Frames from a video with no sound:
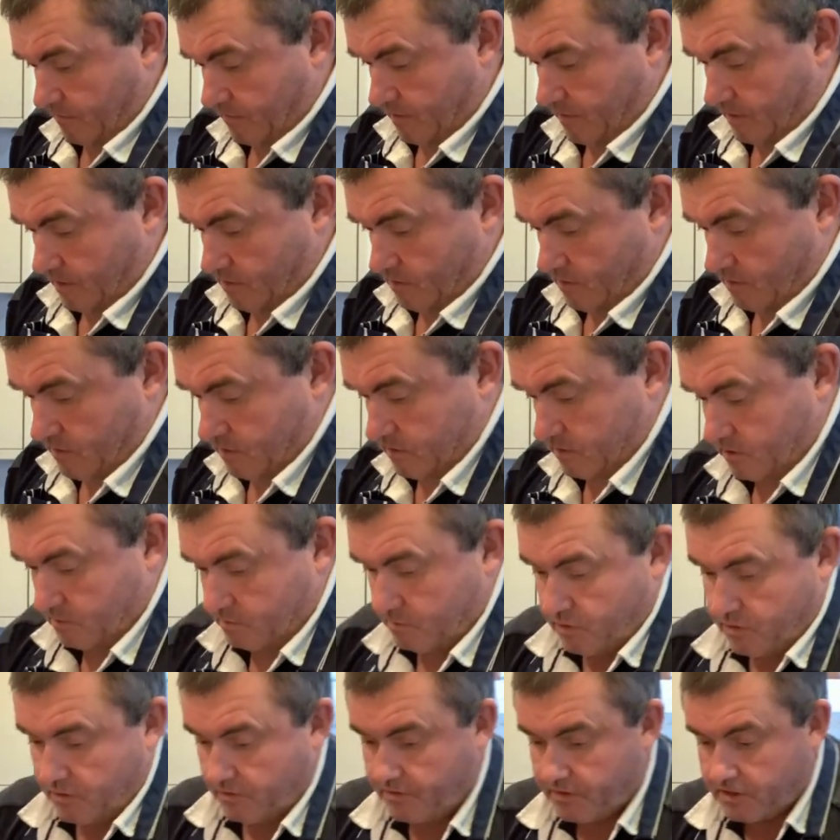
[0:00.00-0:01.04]
Try and
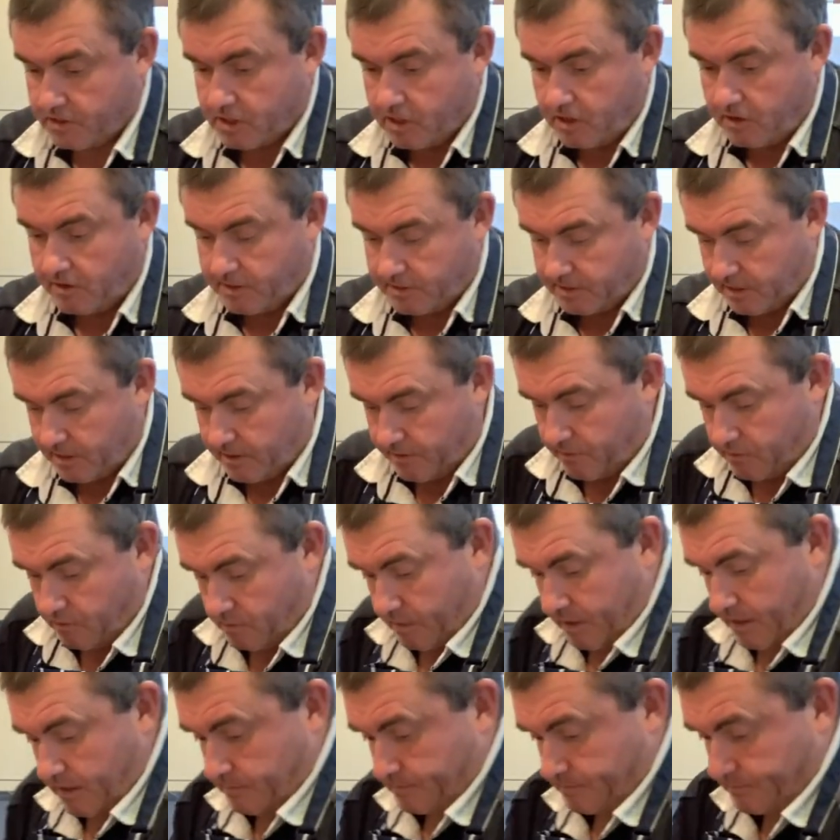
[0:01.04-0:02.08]
smooth the sides a little bit.